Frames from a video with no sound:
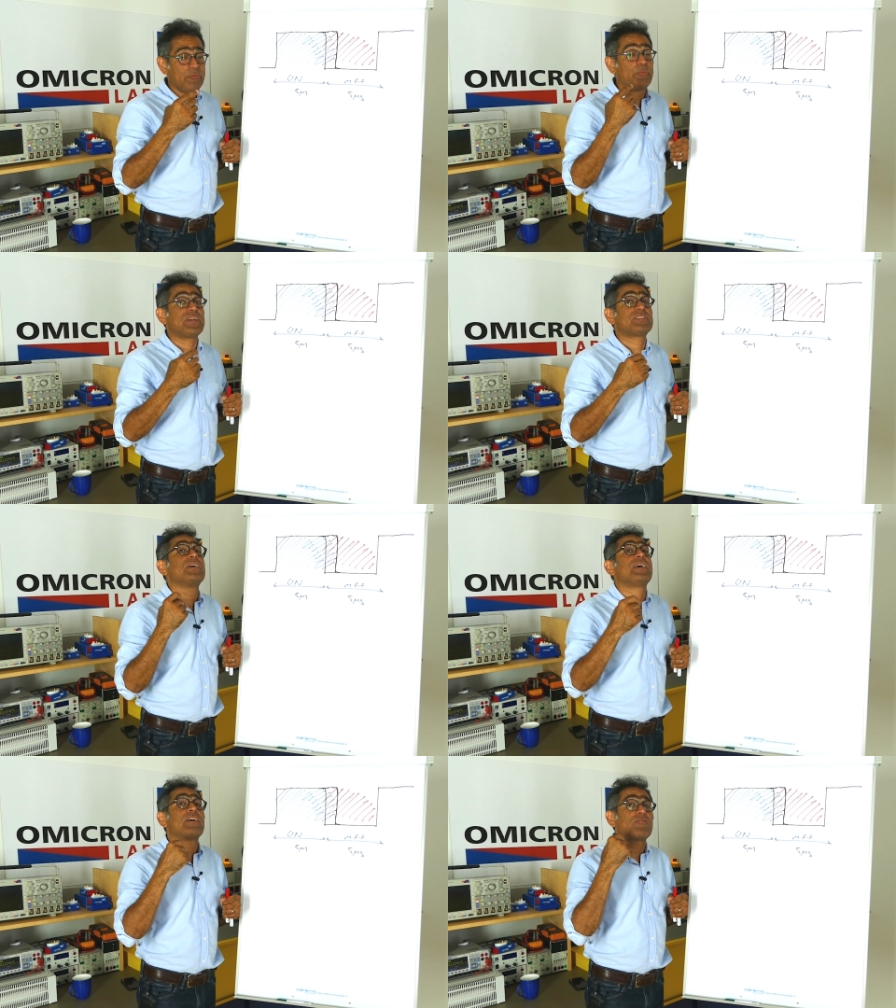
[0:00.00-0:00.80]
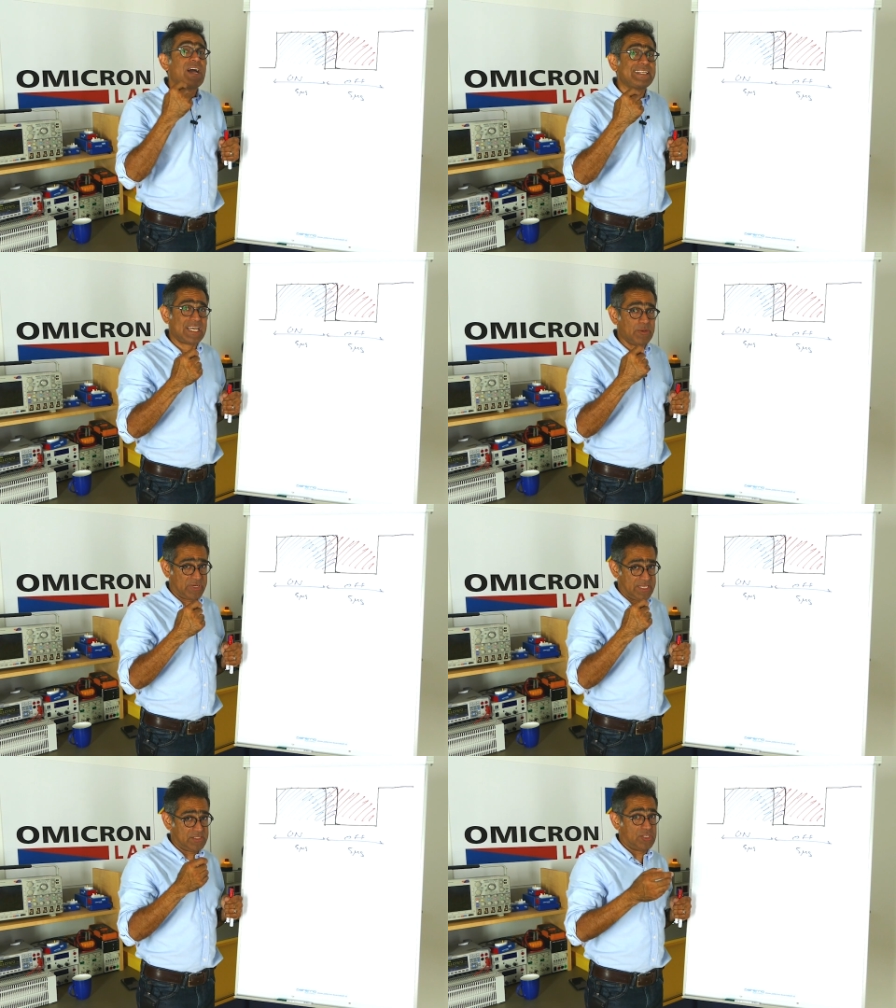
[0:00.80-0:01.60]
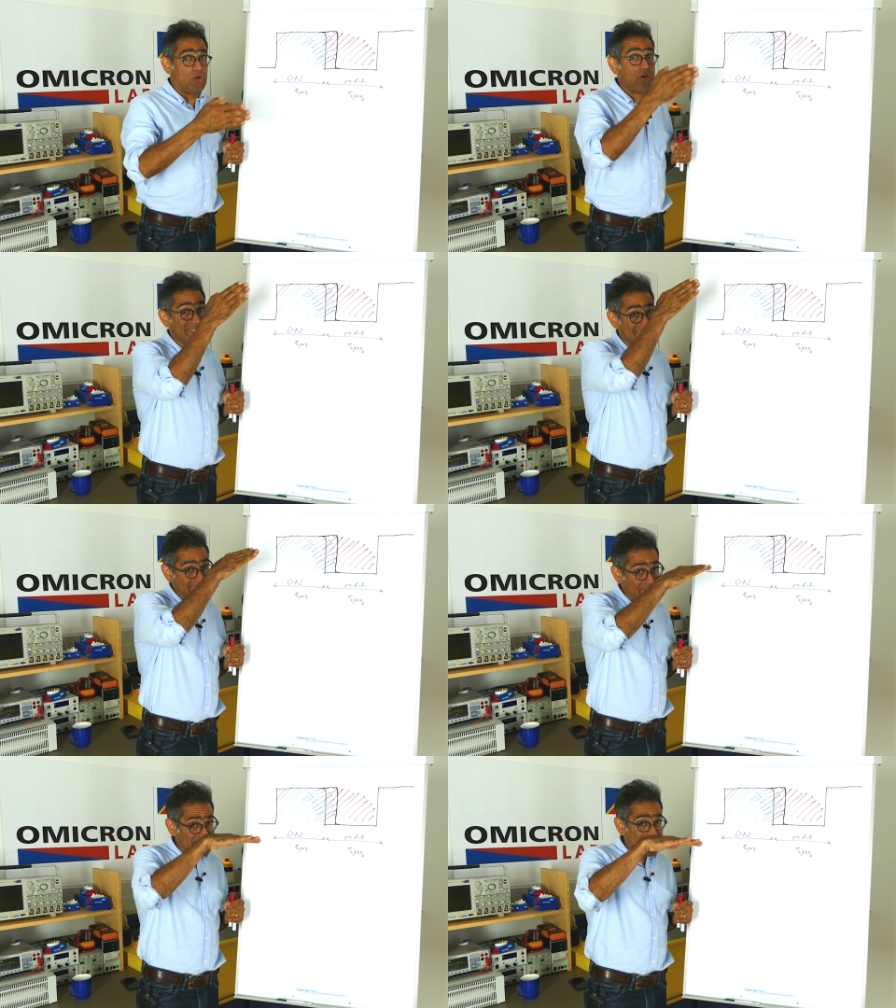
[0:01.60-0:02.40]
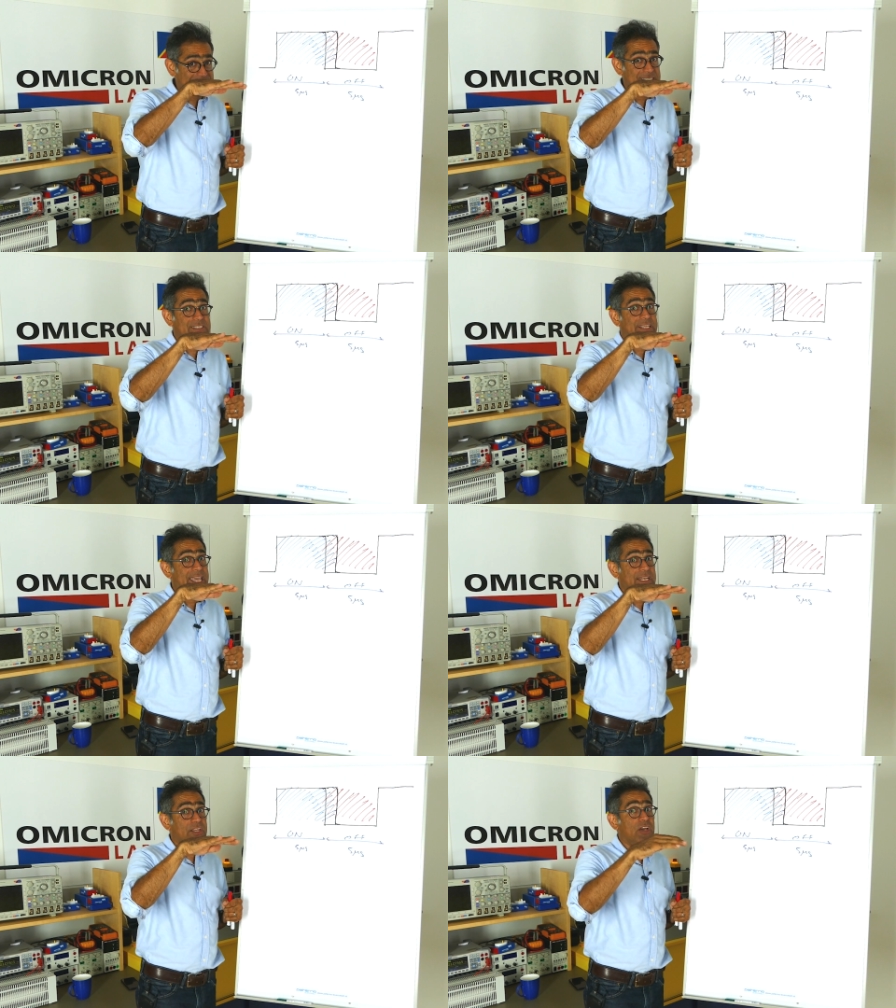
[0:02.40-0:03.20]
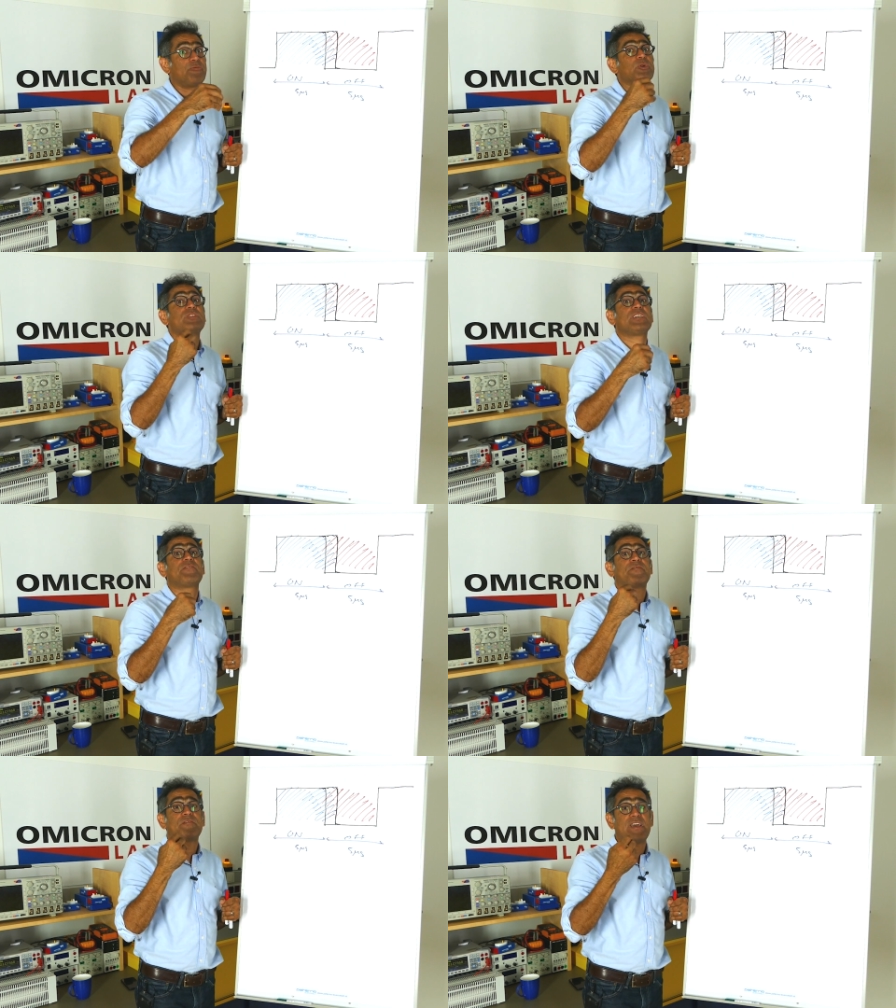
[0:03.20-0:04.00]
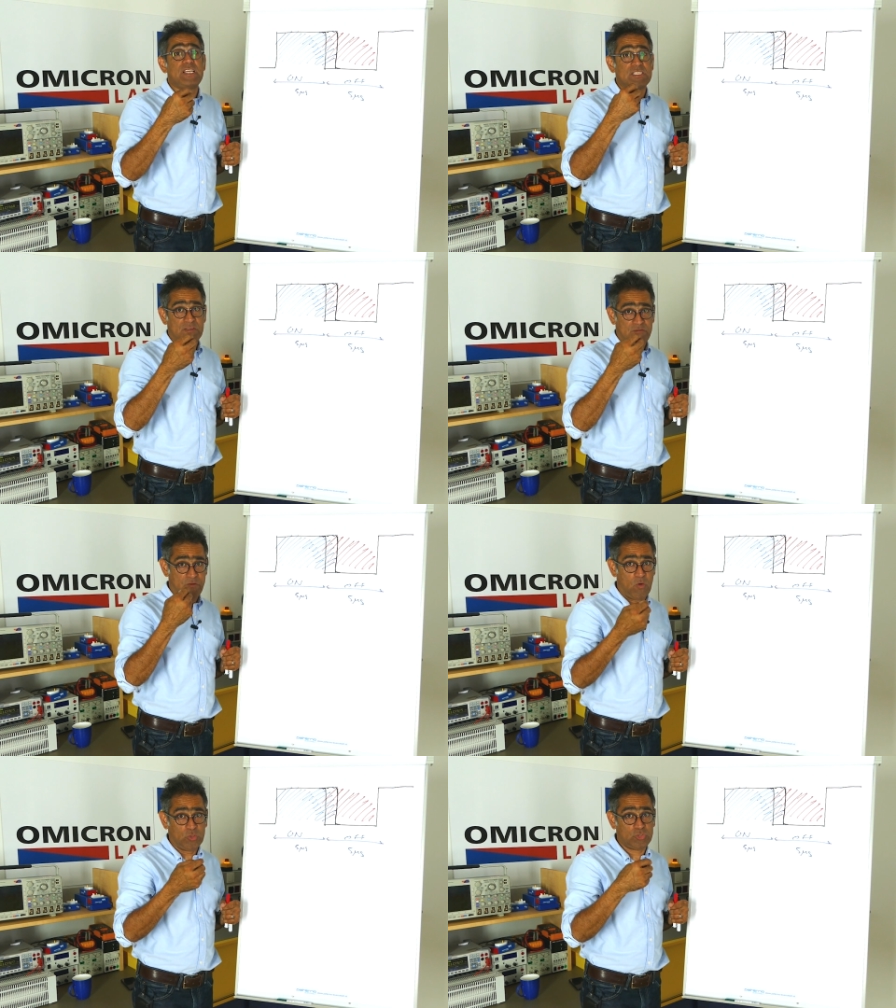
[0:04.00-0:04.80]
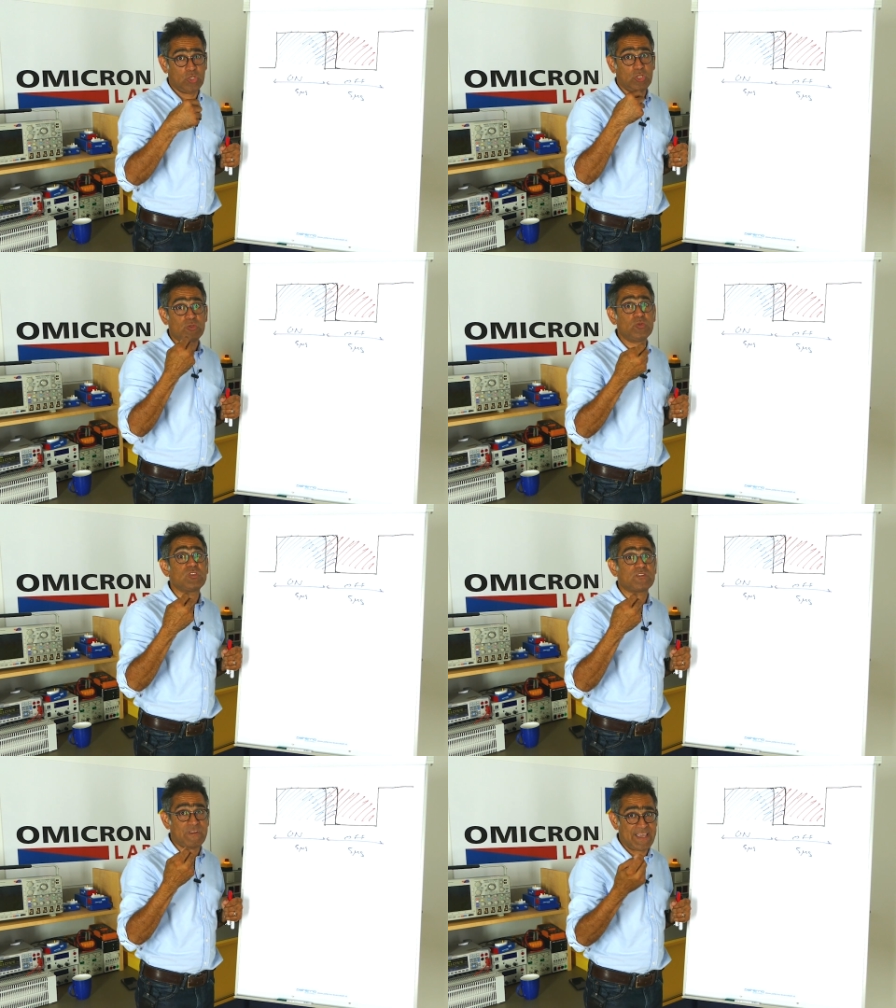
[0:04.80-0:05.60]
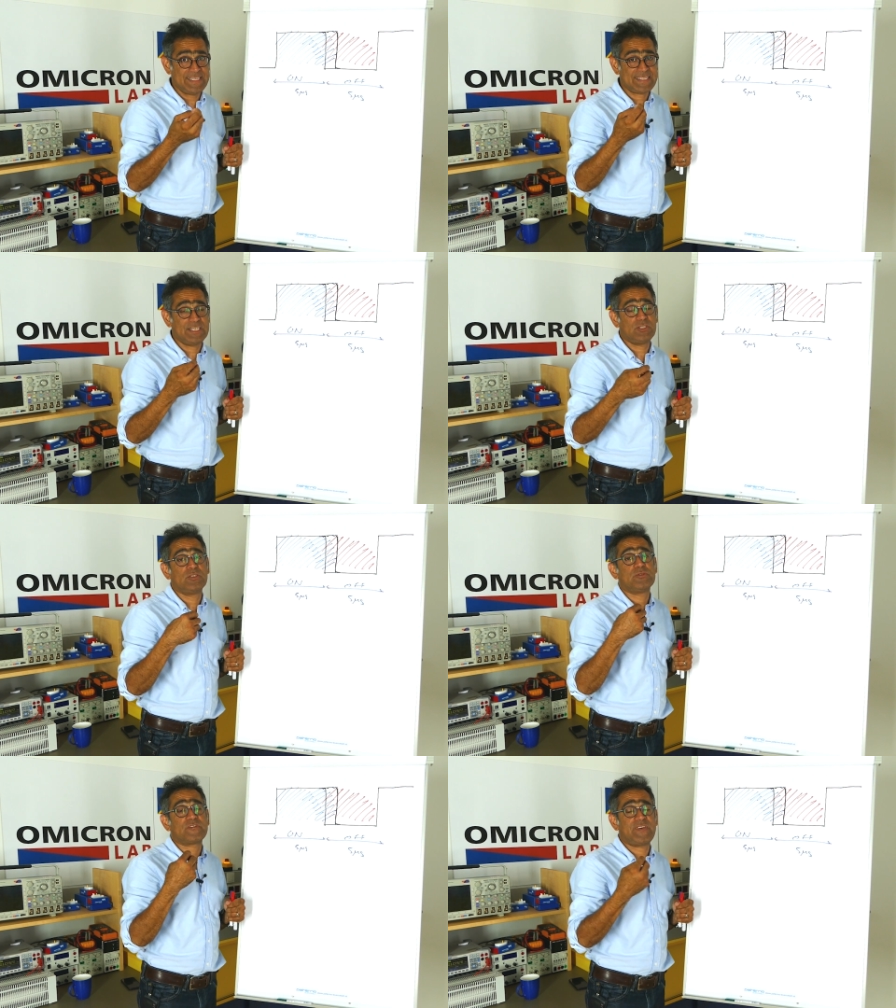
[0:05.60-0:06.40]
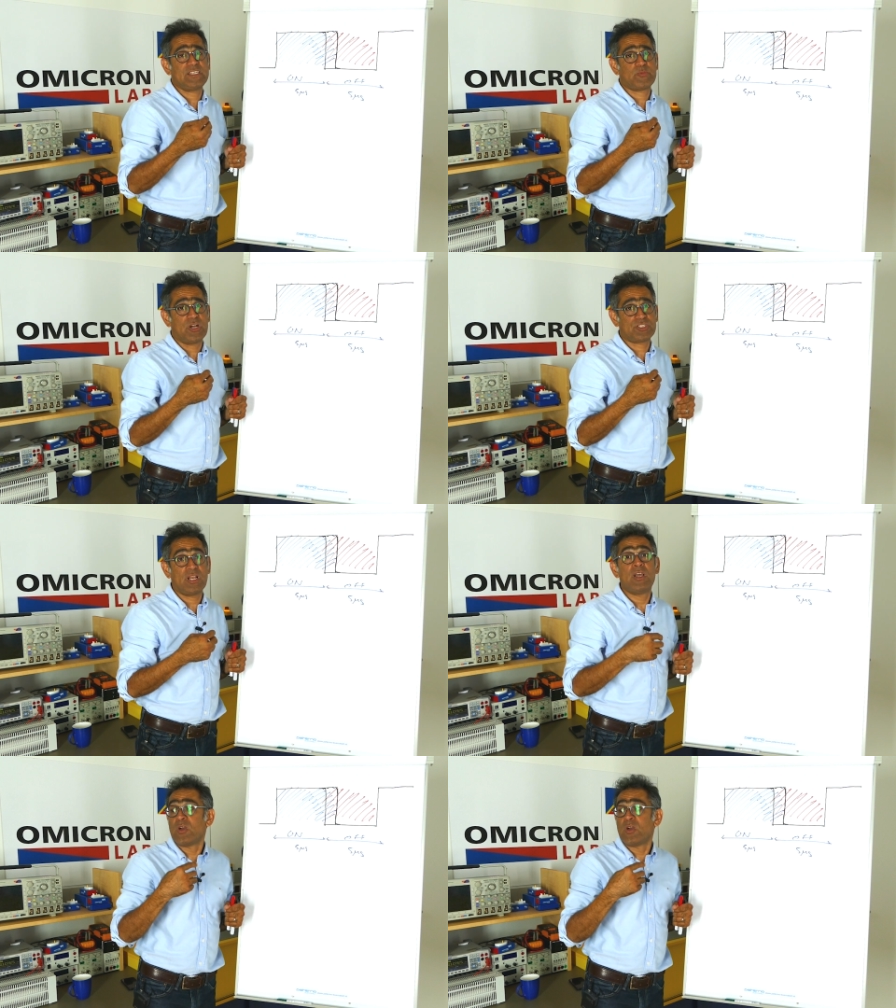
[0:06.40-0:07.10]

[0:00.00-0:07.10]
But a right-hand plane zero still flattens the gain curve, but you get a phase fall. So you lose phase and you lose phase margin.